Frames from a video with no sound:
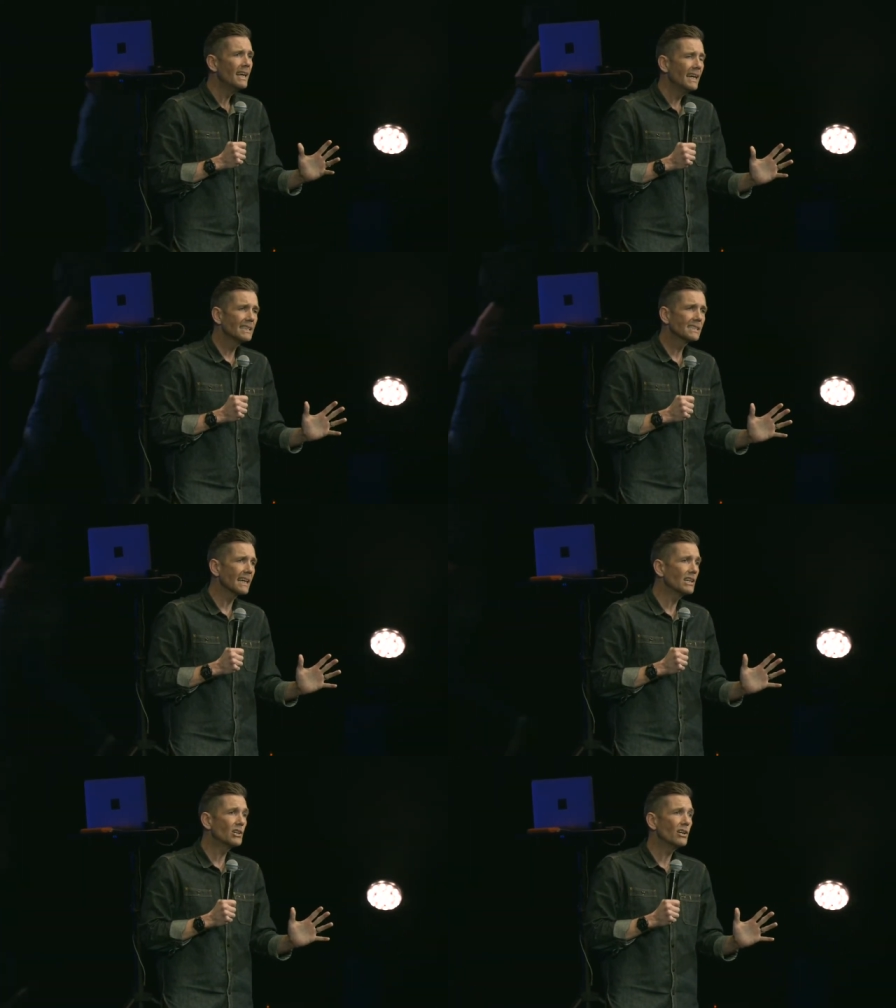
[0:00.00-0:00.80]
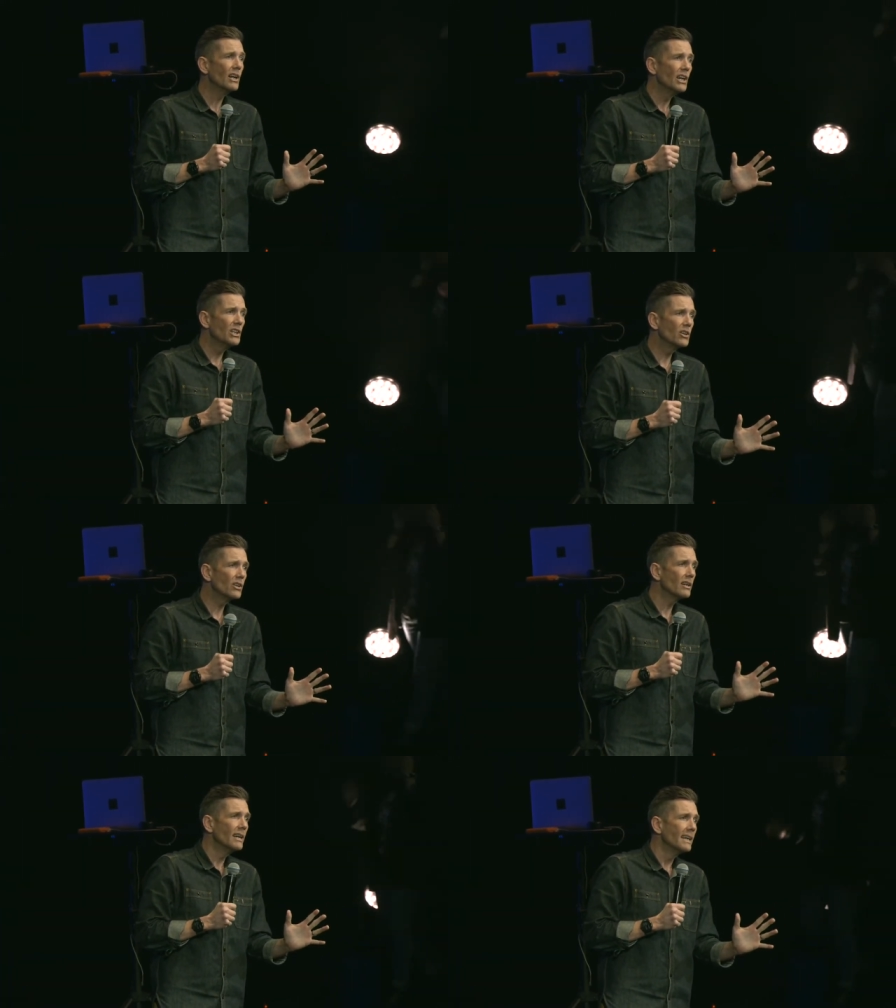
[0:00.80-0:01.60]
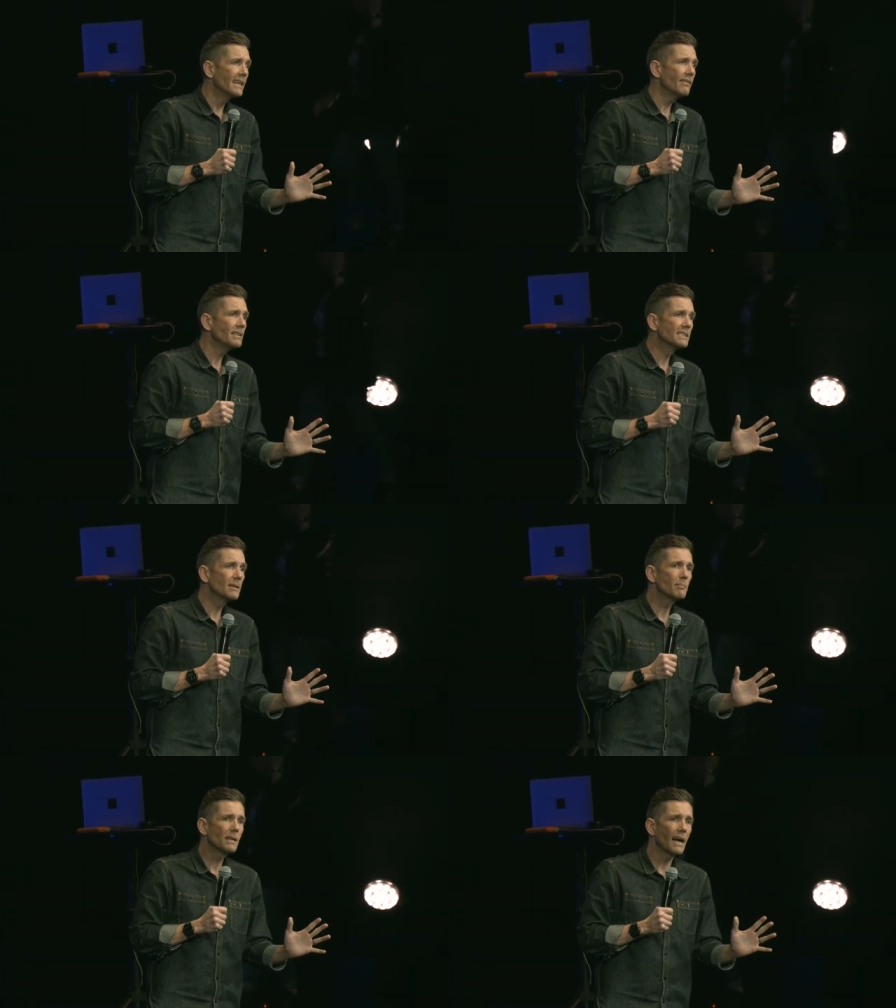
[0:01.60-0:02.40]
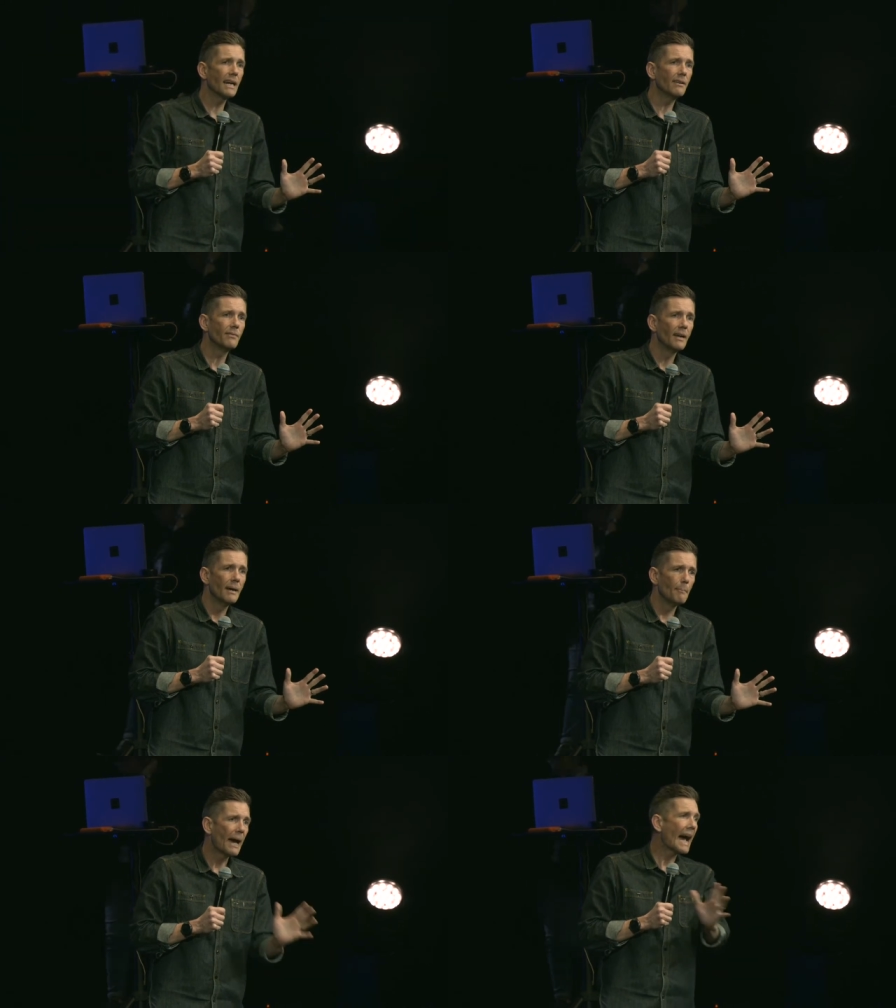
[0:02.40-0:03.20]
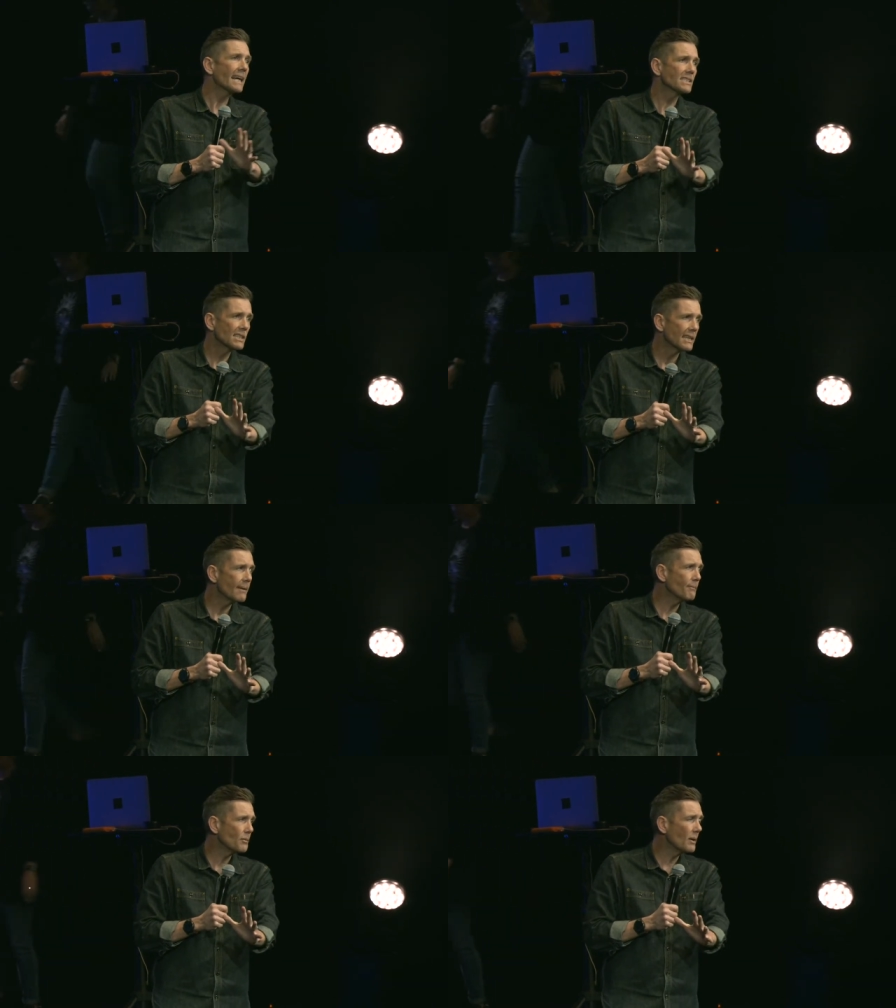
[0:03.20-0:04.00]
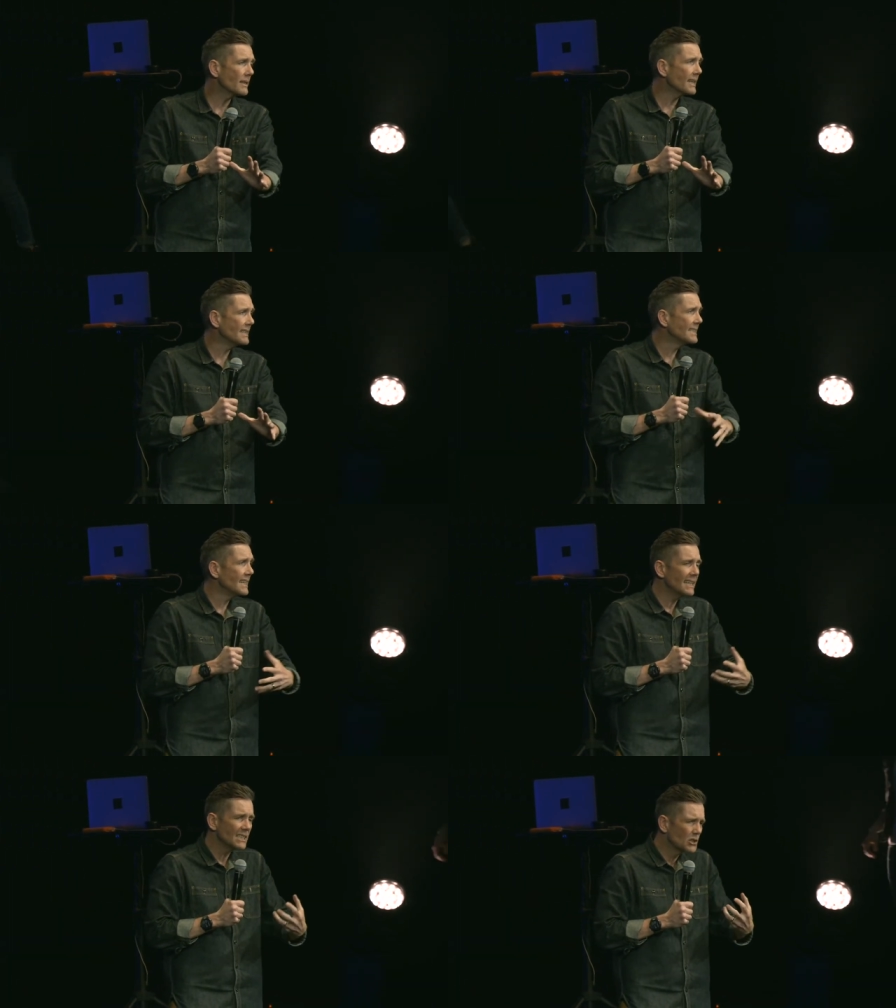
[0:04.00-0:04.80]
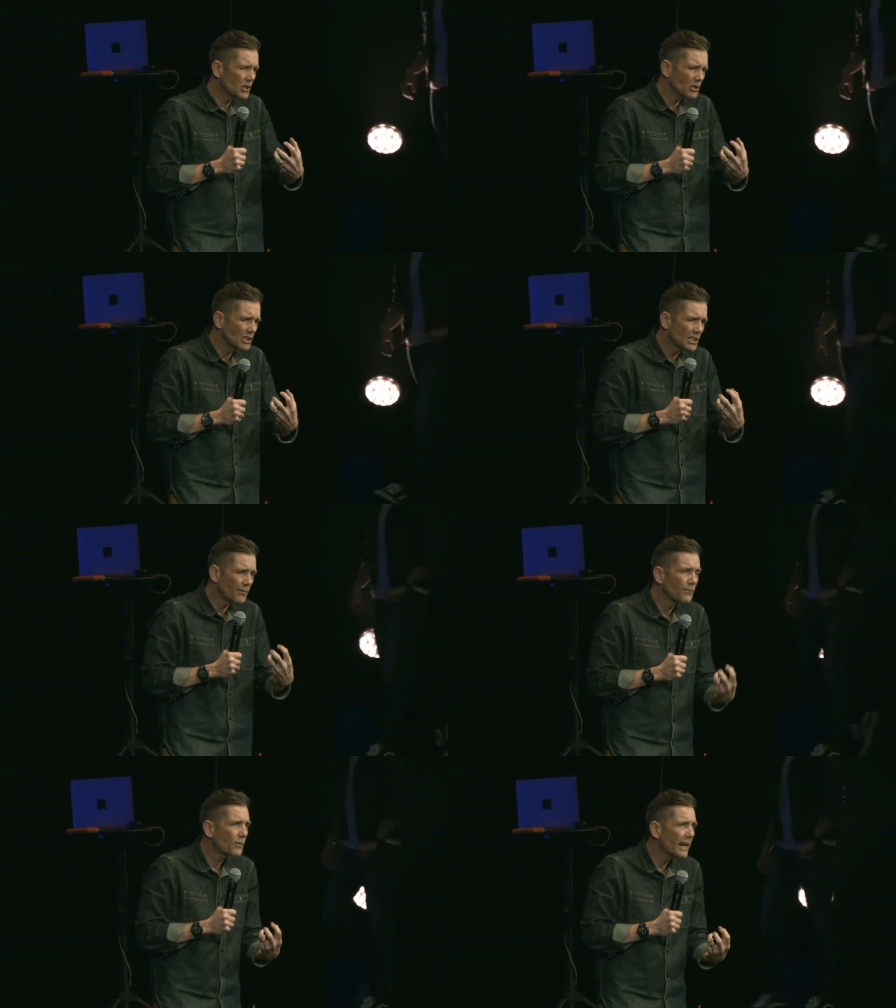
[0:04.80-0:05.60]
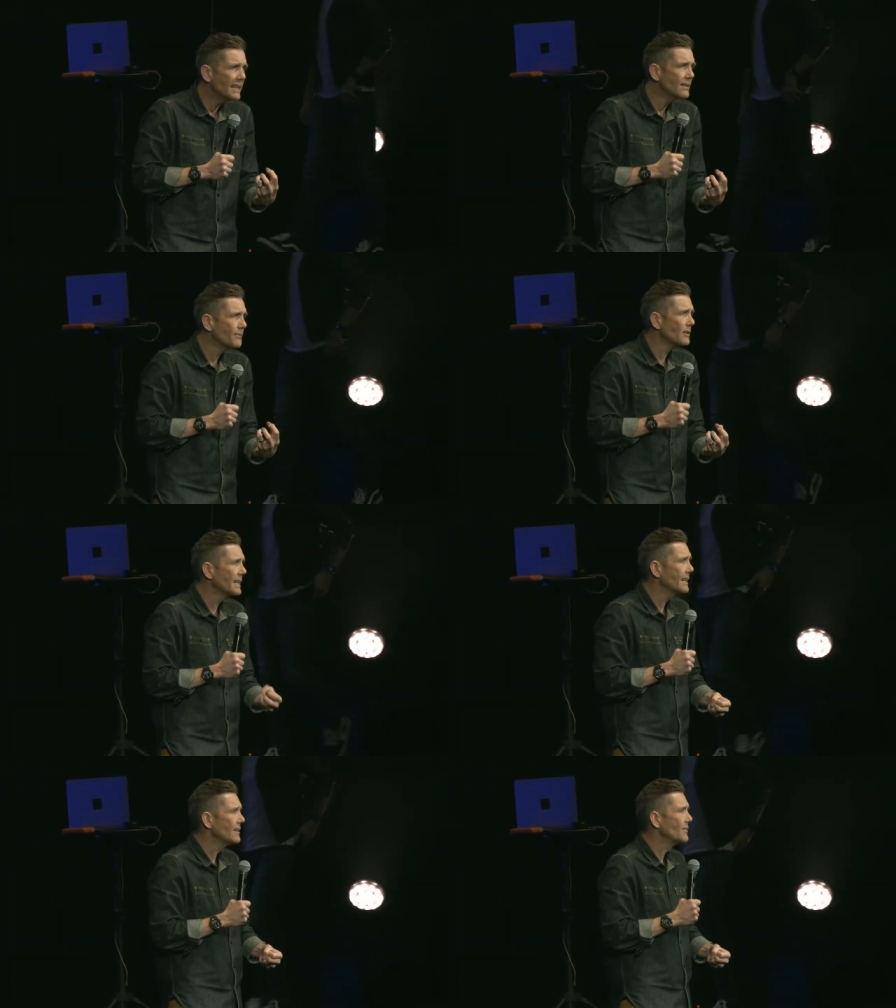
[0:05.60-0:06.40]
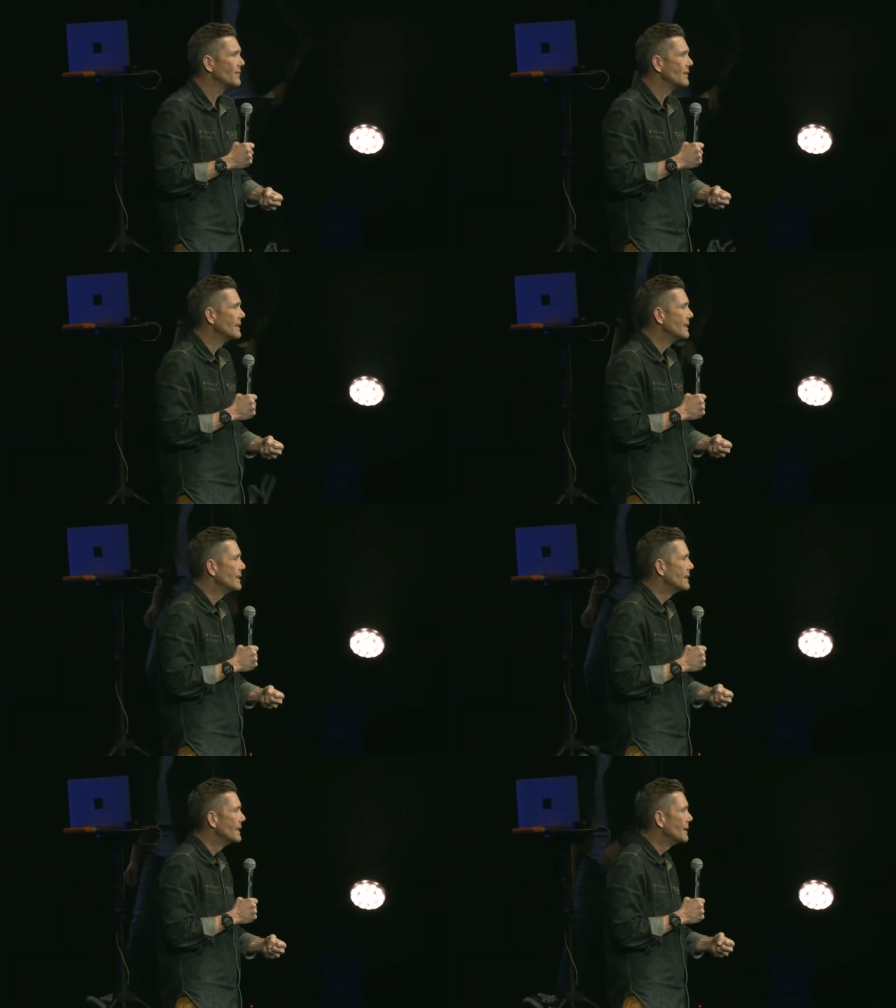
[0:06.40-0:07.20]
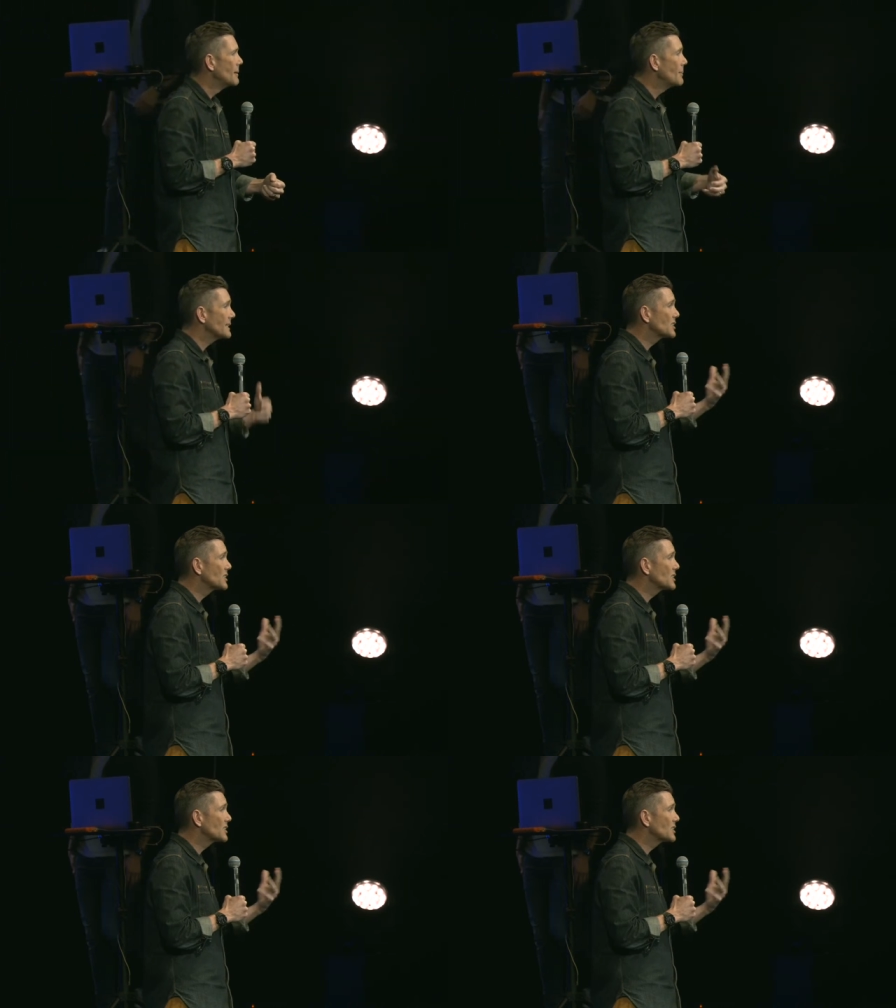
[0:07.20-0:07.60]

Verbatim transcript: it's like you're you're giving some kind of pass to them for what they did, and so you're just afraid to forgive maybe it's